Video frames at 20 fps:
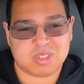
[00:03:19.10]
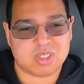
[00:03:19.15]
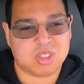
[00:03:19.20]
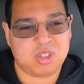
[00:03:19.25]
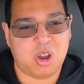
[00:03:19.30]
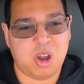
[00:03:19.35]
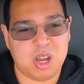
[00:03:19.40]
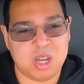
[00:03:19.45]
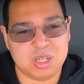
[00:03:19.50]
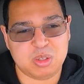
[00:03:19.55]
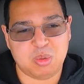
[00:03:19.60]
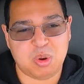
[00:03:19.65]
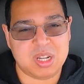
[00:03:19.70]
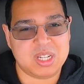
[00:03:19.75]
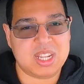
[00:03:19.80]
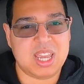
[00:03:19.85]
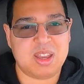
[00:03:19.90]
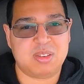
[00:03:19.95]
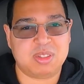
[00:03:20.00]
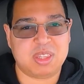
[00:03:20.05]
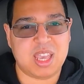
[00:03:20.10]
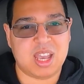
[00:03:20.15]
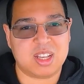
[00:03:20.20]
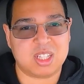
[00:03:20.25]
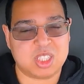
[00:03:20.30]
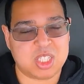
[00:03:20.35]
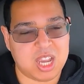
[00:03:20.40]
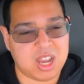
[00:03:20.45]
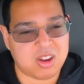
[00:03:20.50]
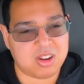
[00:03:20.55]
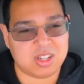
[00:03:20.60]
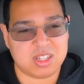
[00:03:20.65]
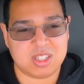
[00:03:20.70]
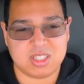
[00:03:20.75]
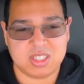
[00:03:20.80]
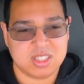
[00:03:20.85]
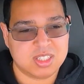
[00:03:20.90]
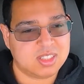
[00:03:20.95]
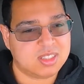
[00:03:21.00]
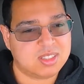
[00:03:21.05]
going 1 day without a shower,
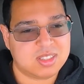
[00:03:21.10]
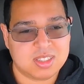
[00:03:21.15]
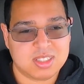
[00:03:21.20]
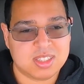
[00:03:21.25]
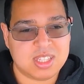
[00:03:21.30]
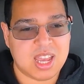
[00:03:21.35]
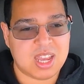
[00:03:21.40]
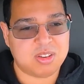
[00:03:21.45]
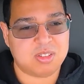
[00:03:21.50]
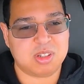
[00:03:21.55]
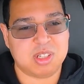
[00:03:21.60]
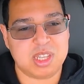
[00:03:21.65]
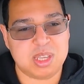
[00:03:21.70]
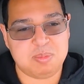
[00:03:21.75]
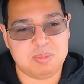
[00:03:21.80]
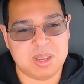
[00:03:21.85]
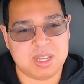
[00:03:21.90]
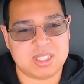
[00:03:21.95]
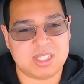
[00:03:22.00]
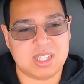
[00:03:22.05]
not really a big